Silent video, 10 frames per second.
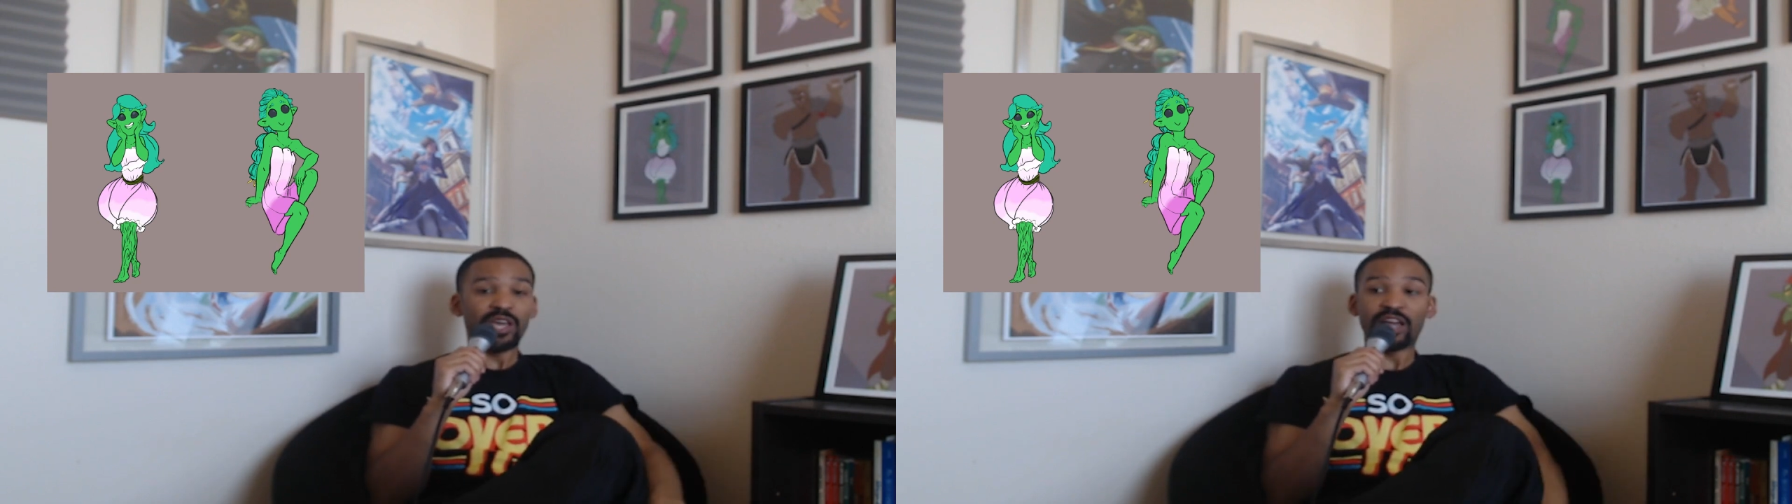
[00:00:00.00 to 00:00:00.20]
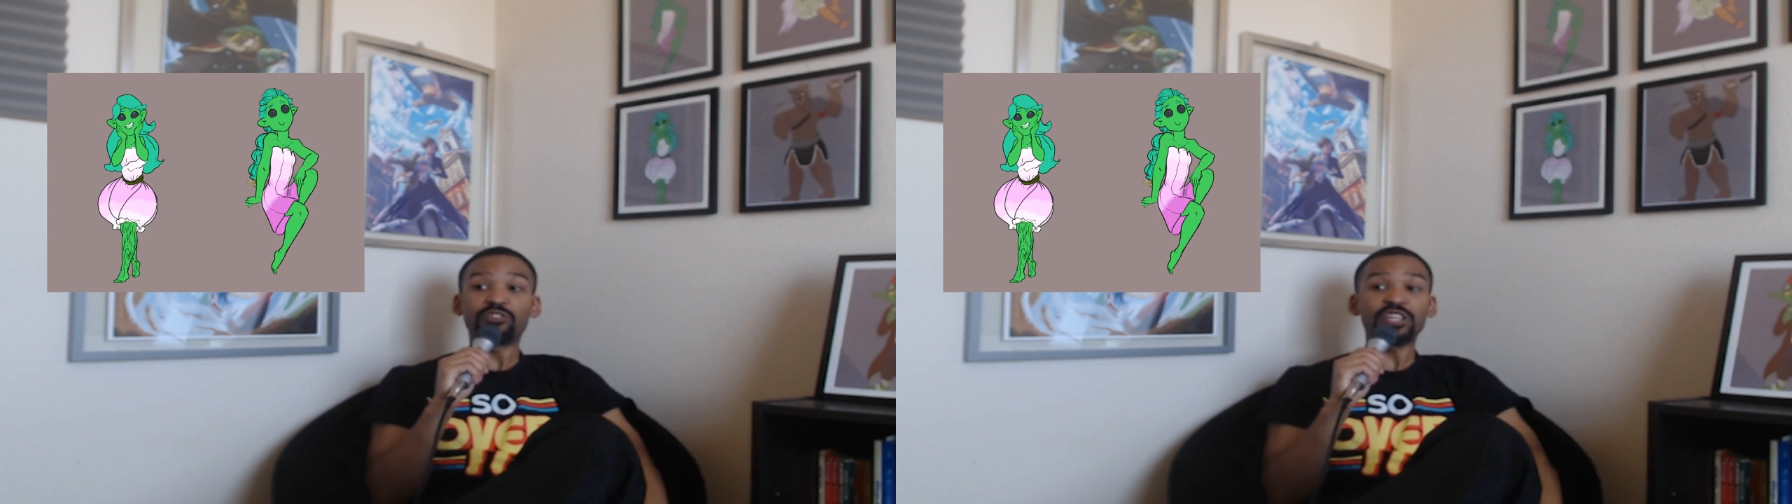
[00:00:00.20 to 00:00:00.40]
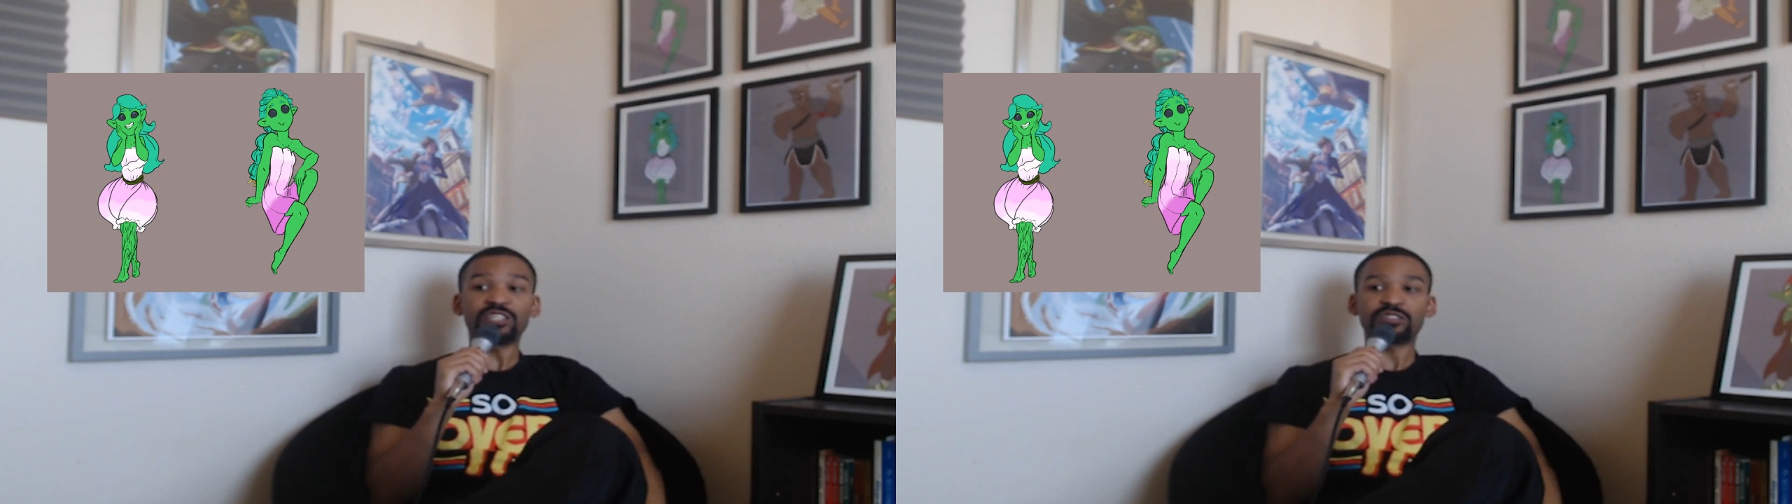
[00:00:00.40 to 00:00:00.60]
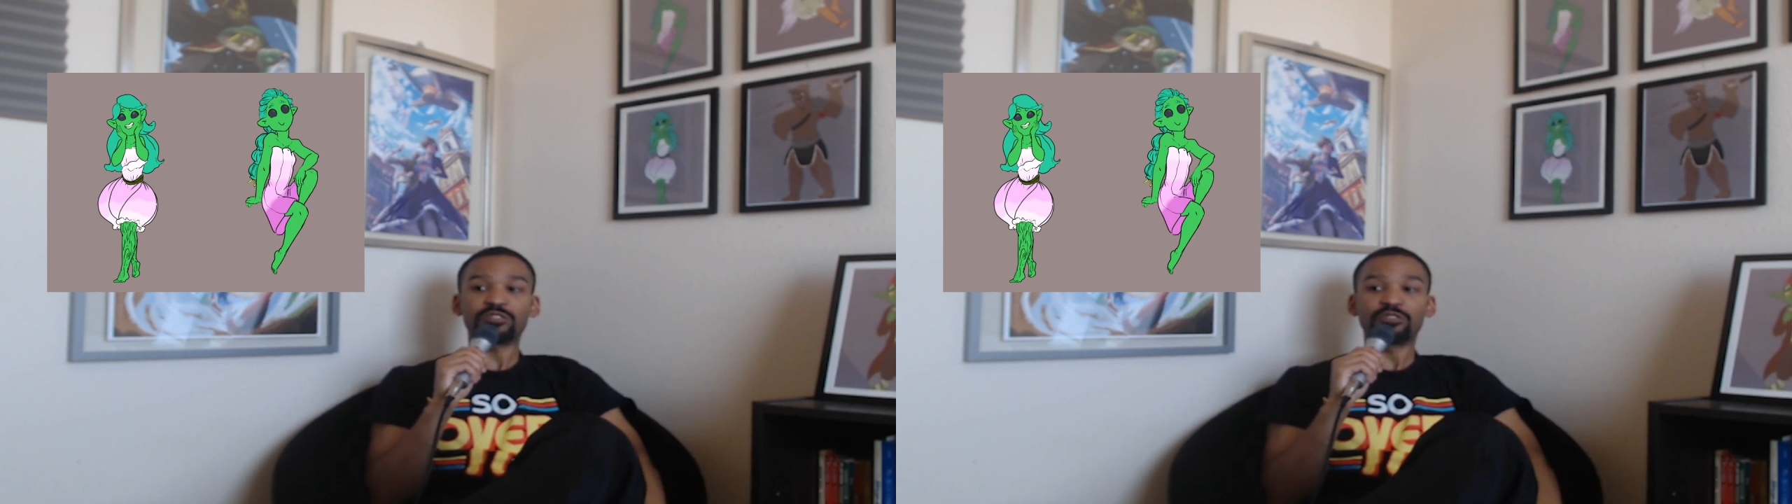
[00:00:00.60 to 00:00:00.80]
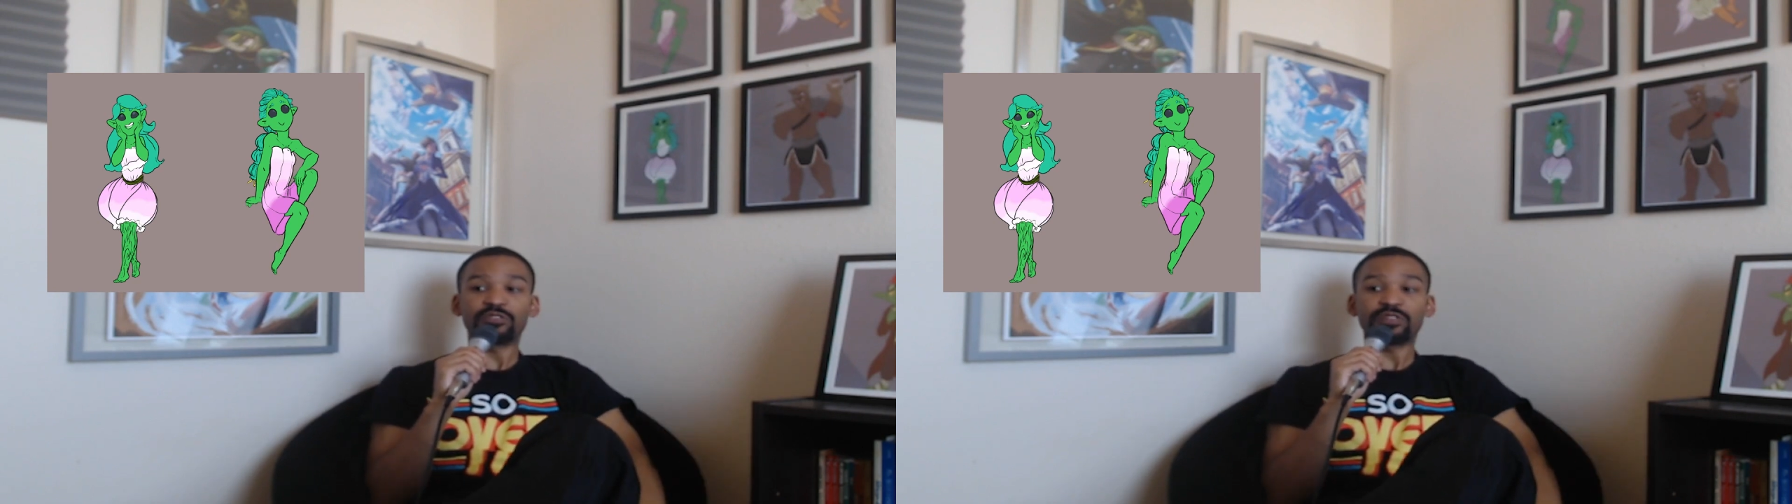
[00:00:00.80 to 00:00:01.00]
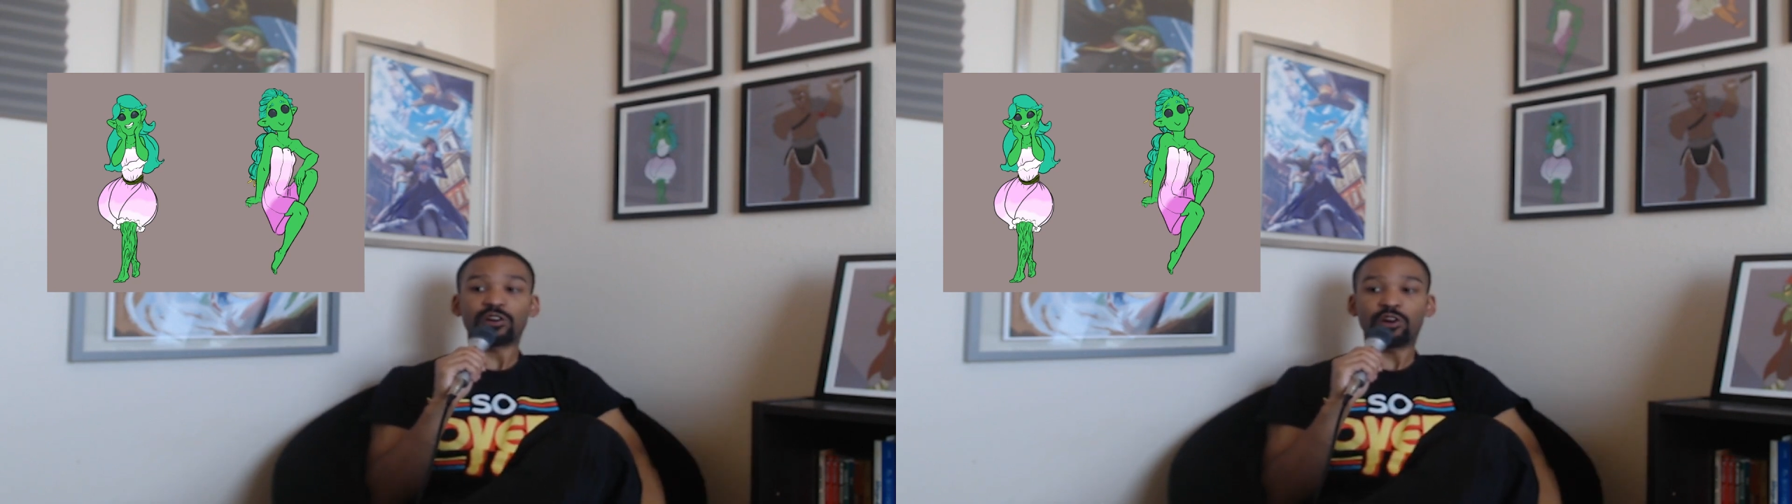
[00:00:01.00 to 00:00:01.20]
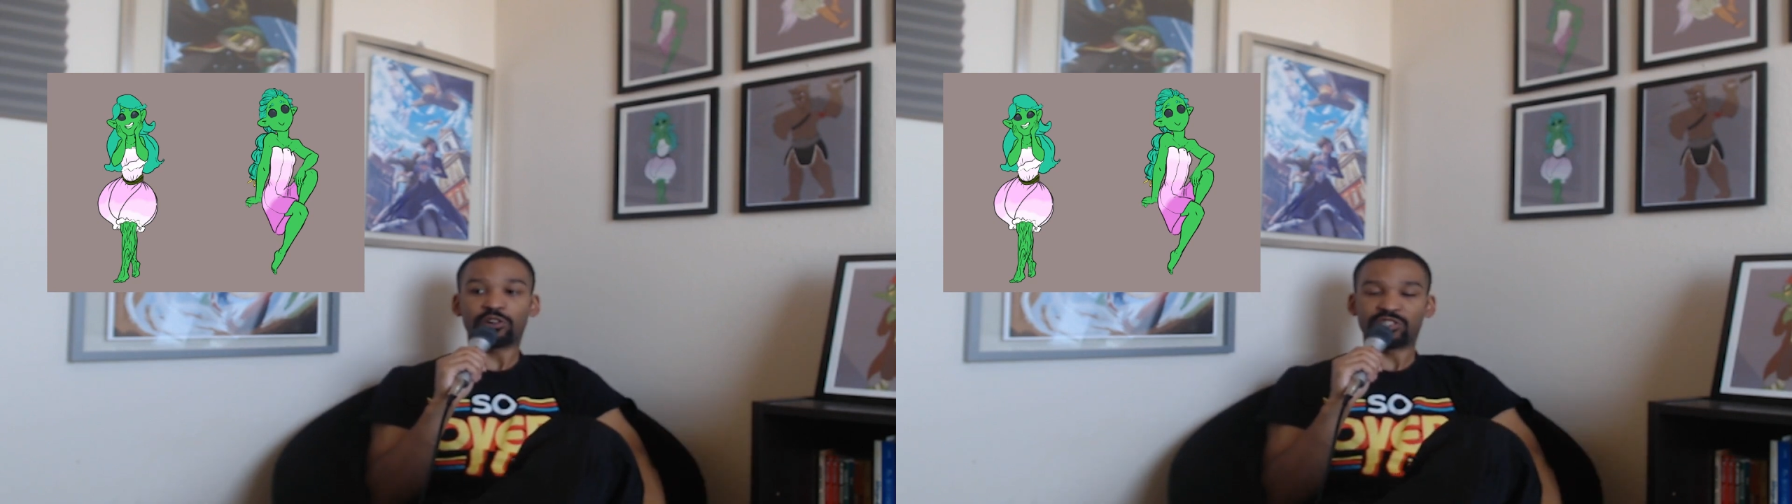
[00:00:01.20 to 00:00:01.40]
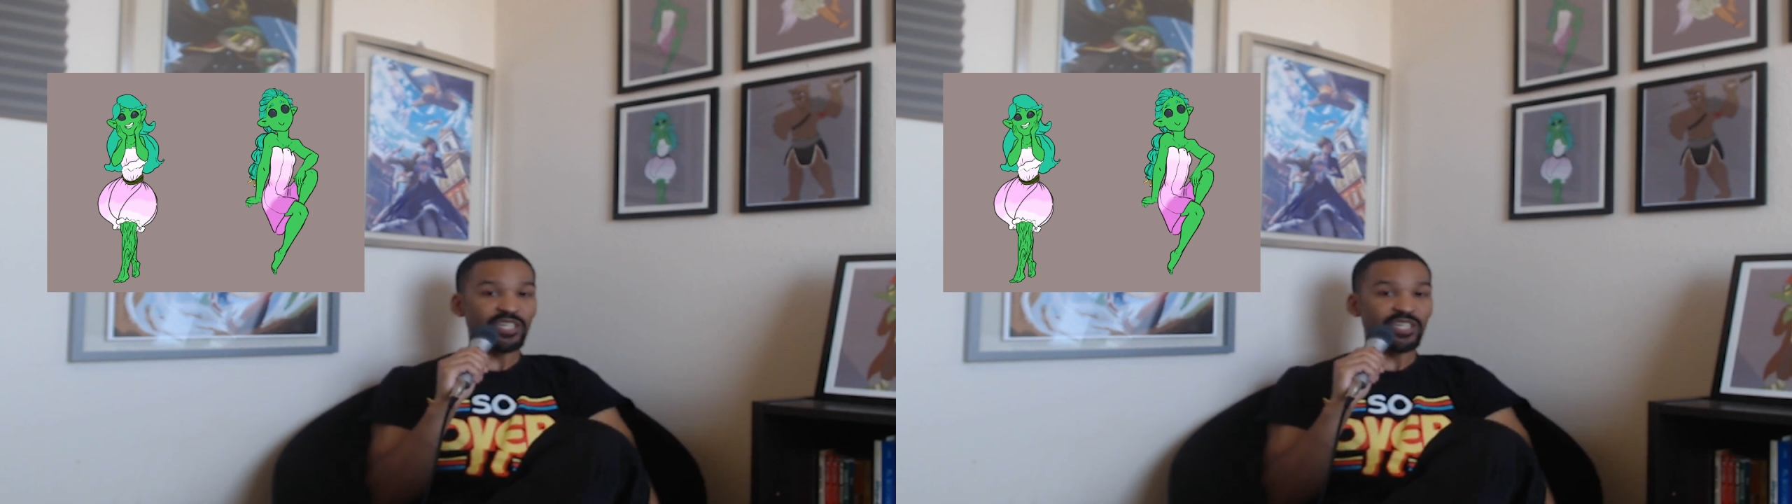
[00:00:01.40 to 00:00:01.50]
at least her